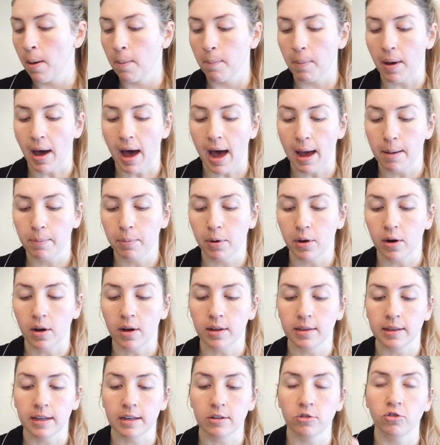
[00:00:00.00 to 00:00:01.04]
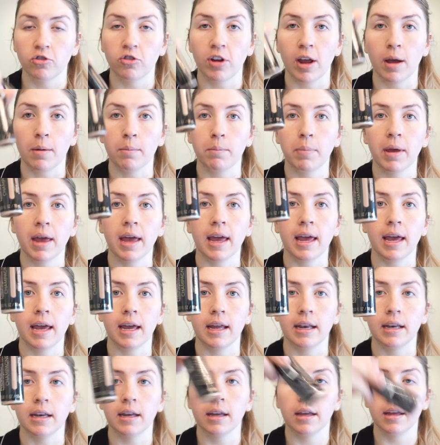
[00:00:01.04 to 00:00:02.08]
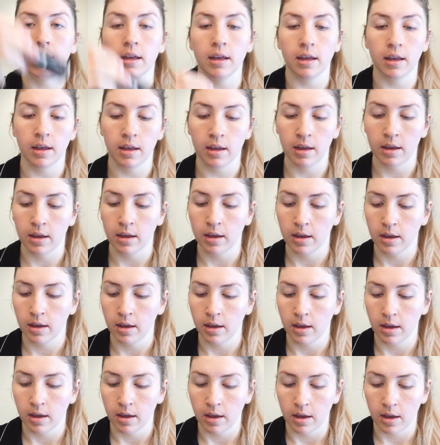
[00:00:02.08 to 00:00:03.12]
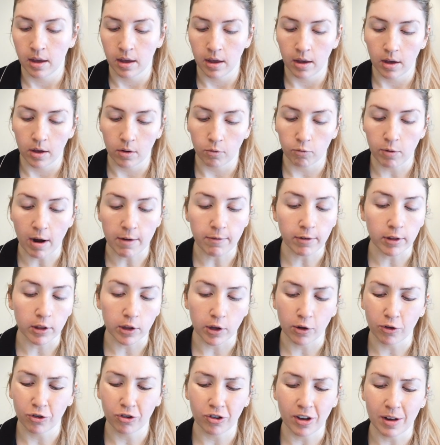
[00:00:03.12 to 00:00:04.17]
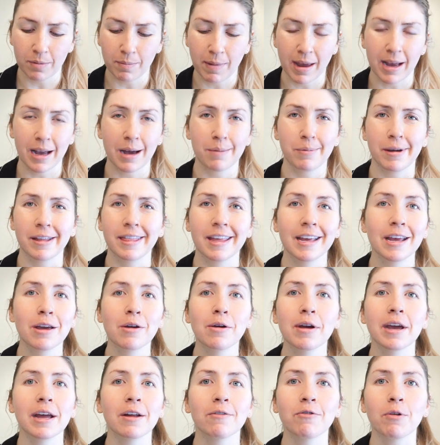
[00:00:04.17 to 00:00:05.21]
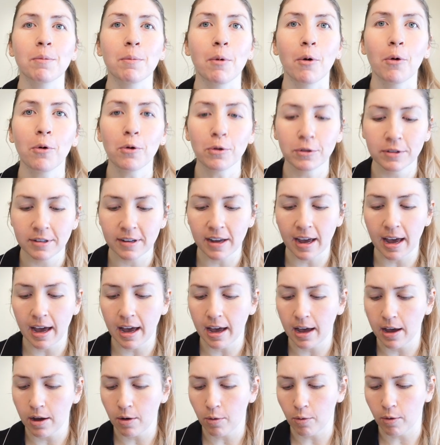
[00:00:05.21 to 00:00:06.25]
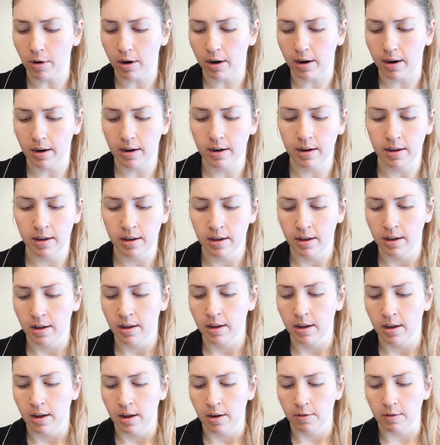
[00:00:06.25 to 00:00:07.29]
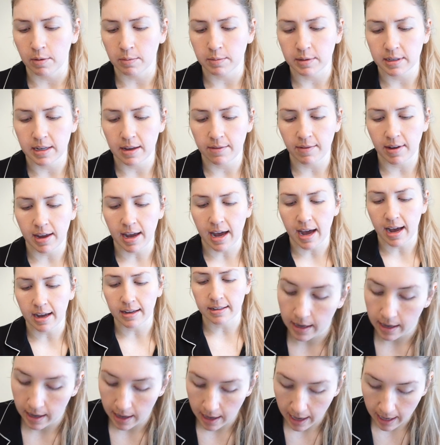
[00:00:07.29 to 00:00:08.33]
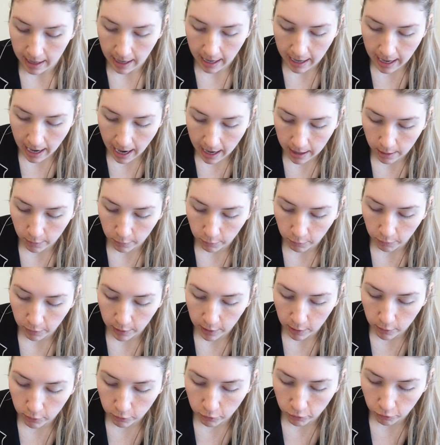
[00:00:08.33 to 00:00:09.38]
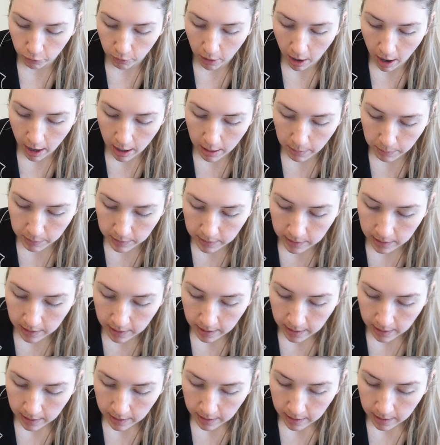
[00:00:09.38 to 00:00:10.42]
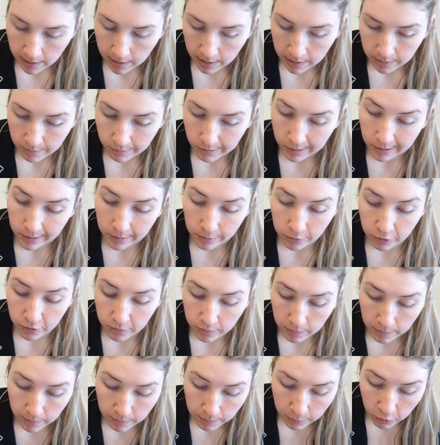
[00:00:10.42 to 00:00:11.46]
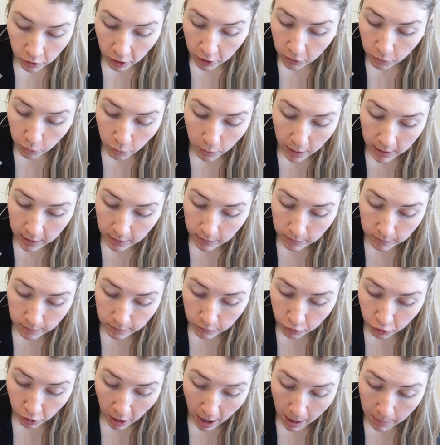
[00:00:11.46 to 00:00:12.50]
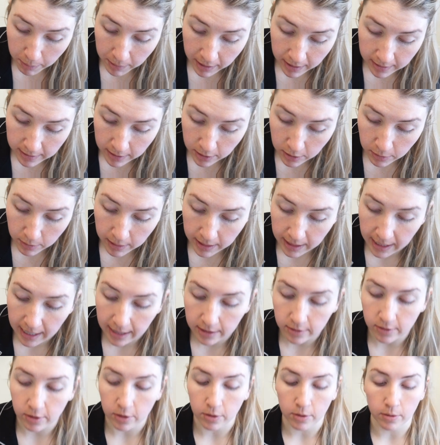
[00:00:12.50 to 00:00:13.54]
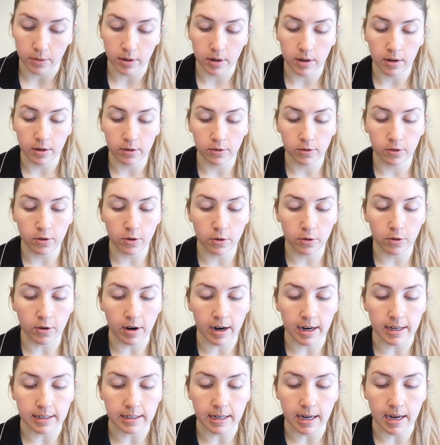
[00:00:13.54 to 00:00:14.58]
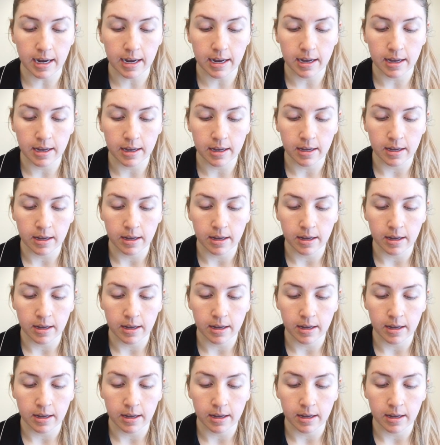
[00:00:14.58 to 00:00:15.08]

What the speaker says: but I put on this Champagne Revolution makeup. I think you can get it from Ulta or from CVS, and I add a few drops, well, just one drop because you don't want to get too crazy.